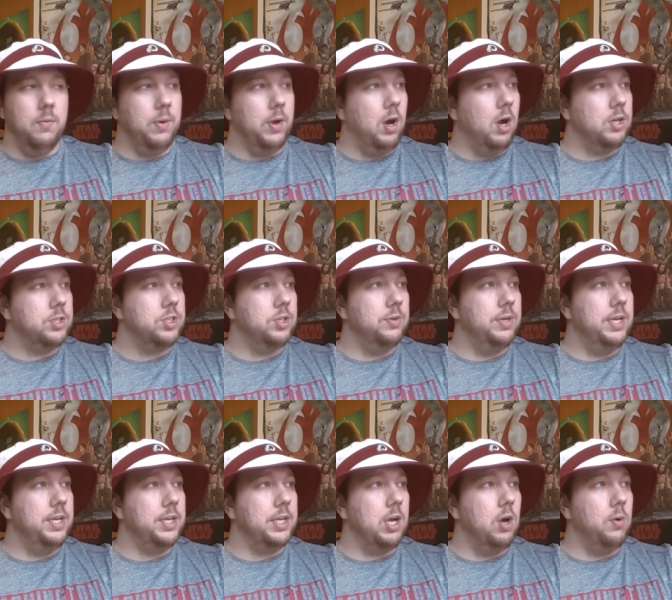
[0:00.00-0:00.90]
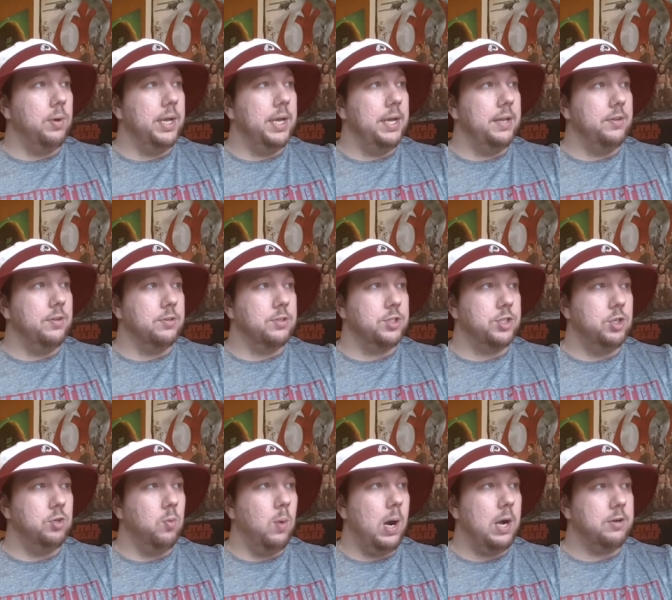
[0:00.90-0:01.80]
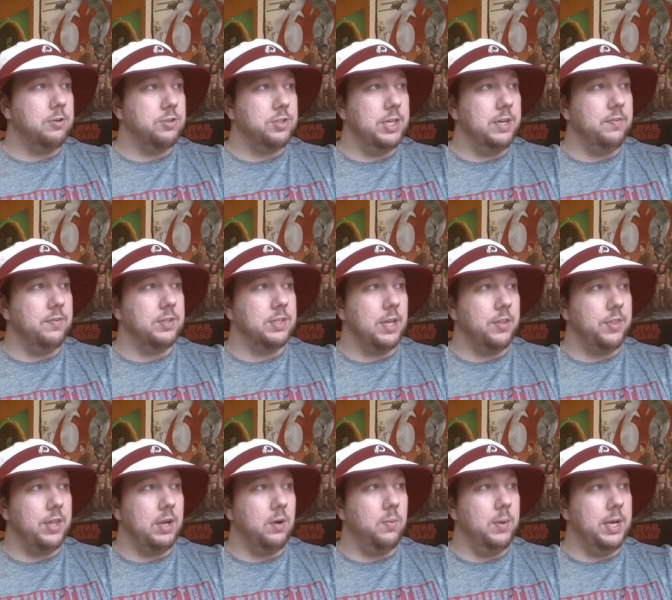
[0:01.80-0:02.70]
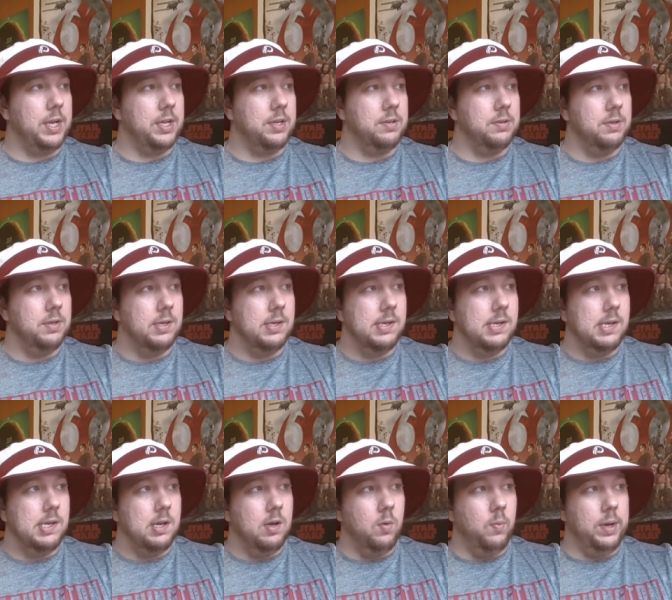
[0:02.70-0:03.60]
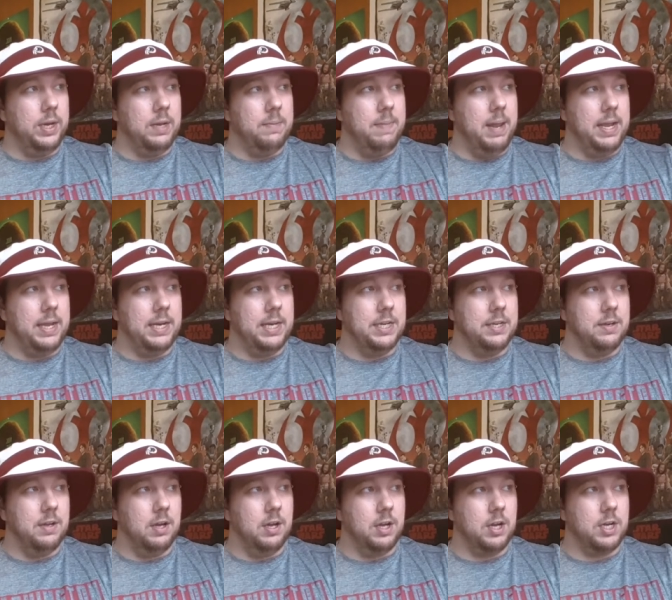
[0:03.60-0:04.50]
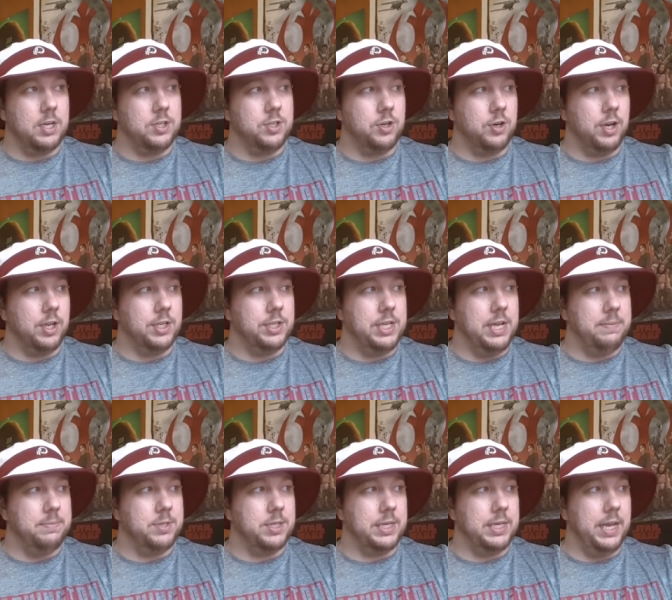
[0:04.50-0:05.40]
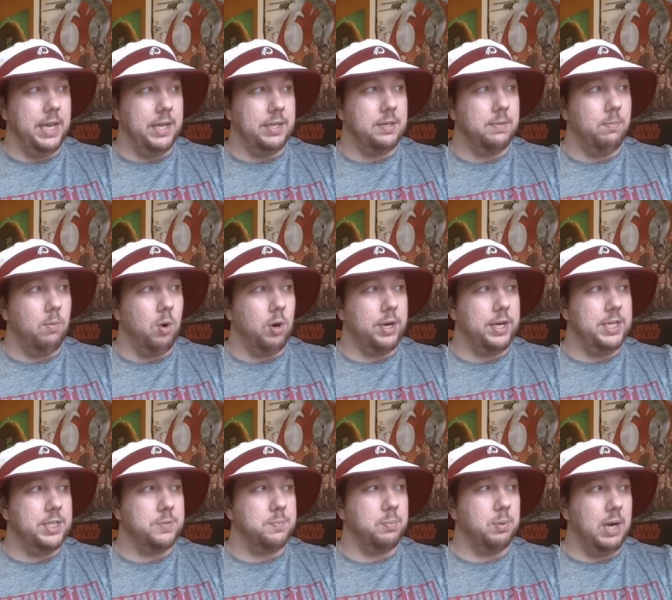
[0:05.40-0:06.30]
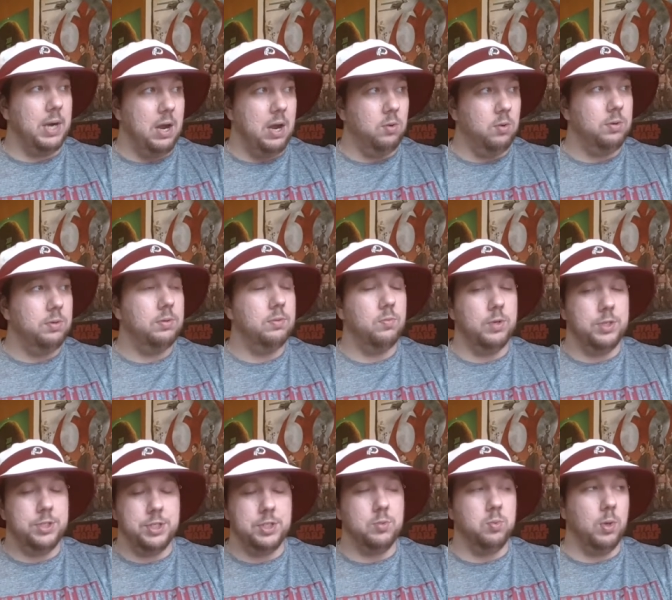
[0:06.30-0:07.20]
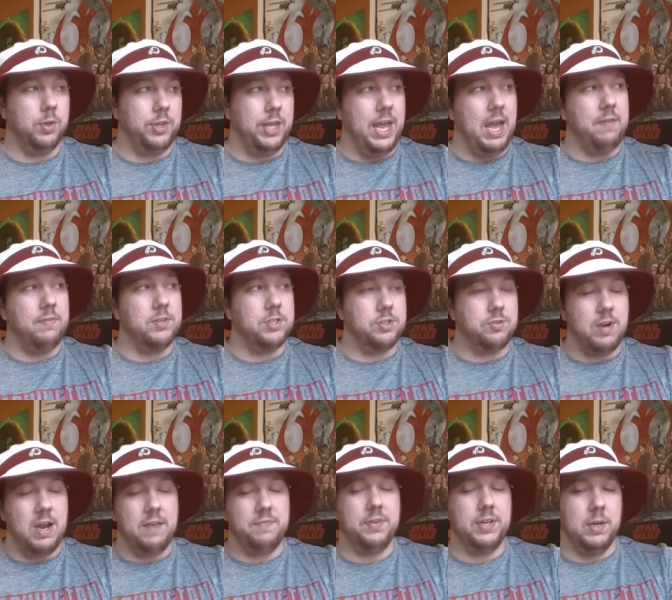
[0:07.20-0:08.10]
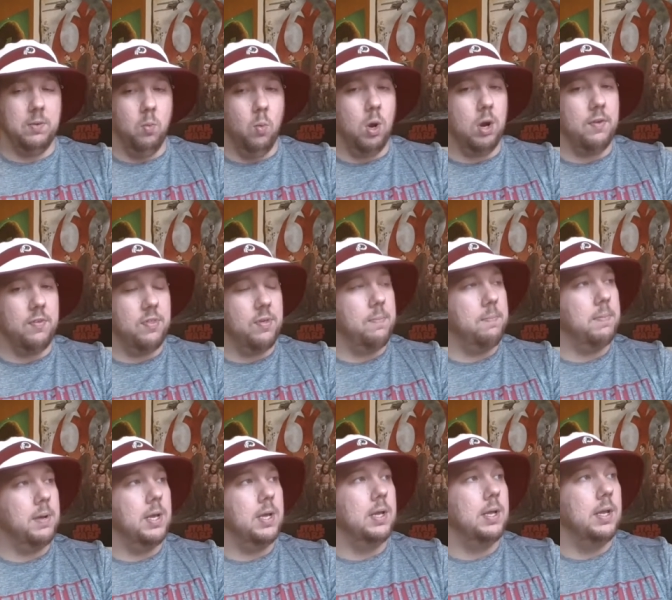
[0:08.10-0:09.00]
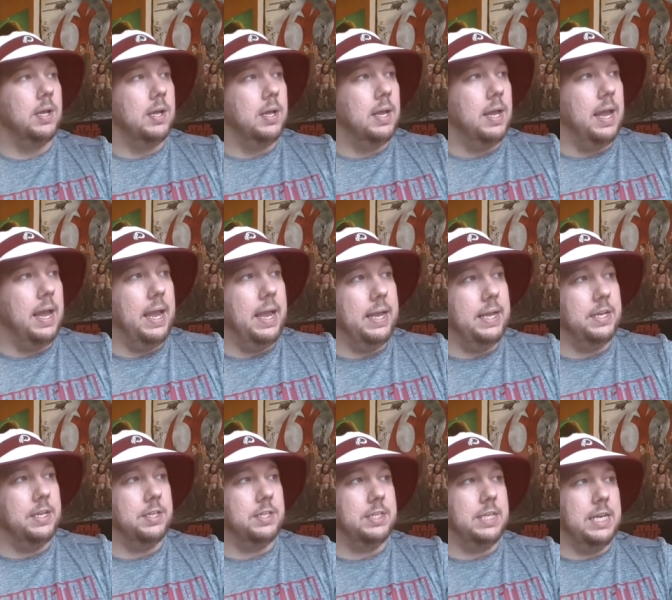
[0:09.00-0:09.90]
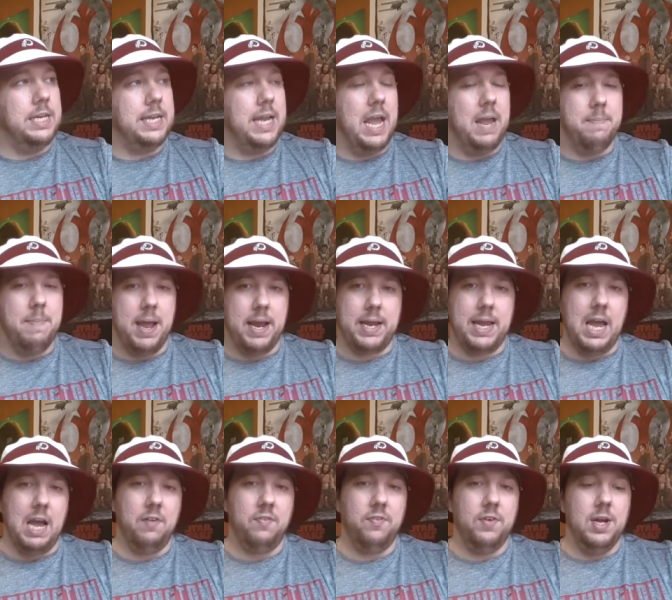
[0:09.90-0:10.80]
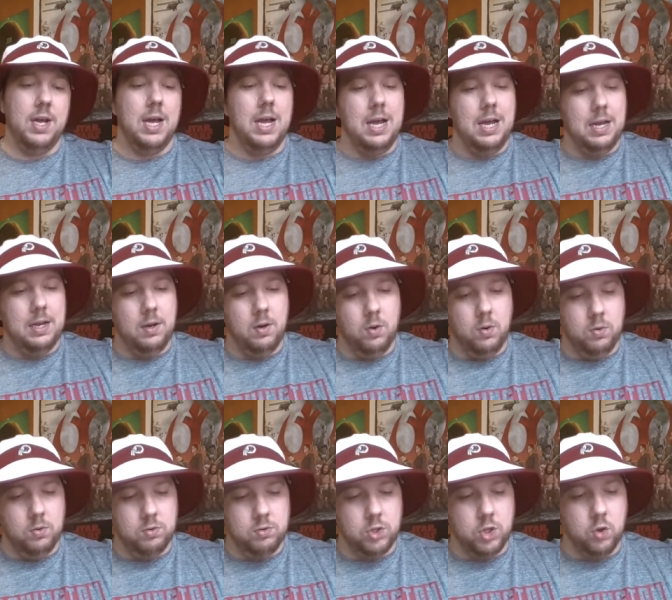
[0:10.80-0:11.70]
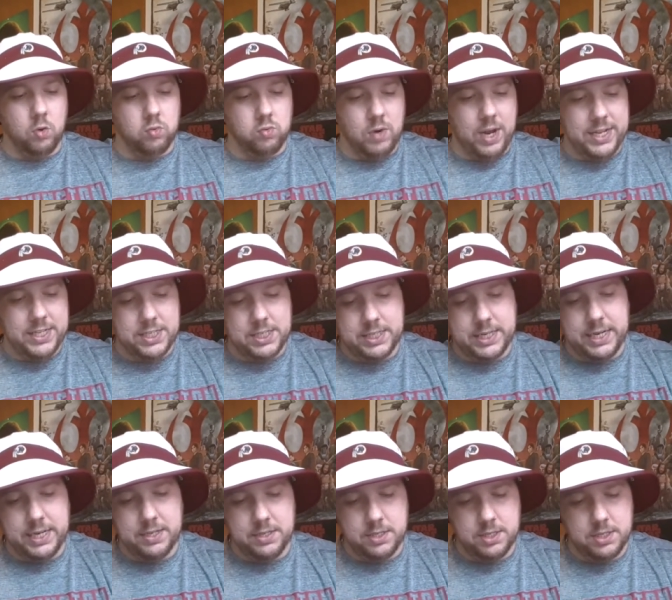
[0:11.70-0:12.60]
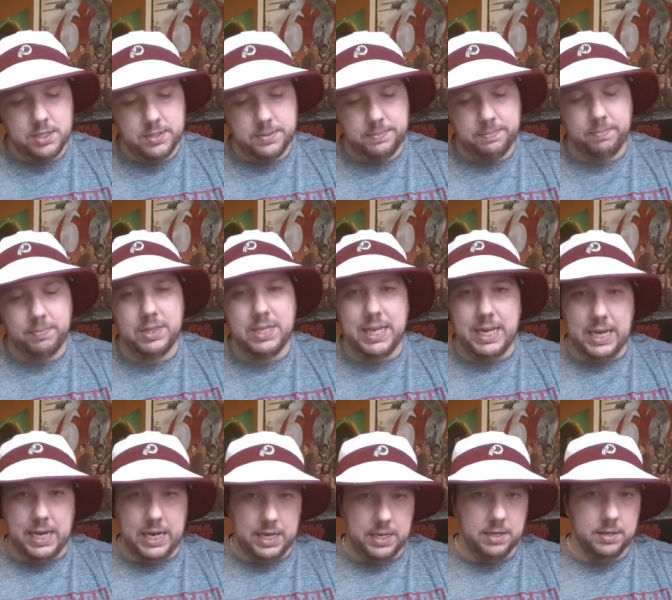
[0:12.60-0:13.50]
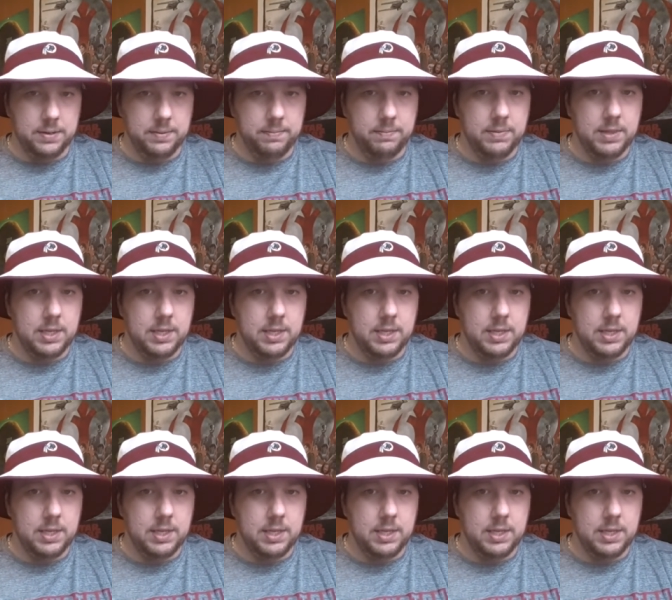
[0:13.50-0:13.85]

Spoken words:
And we also need to go get, there's 2 wide receivers I think we can make a concerted attempt to get. Marcus Brown, which is what they have us drafting in one of them, and DK Metcalf. The Redskins need